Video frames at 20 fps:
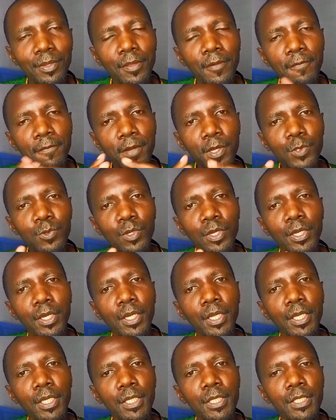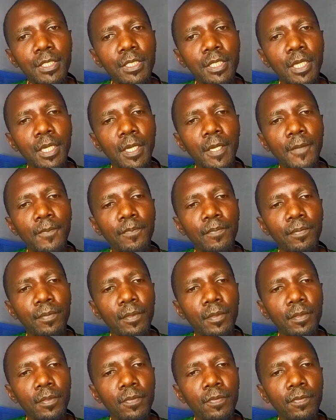The first one is
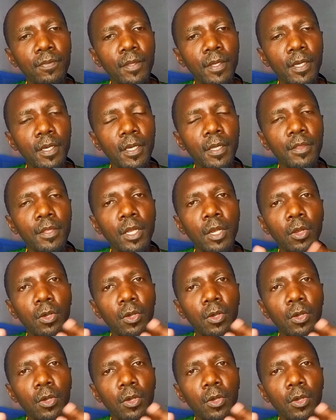the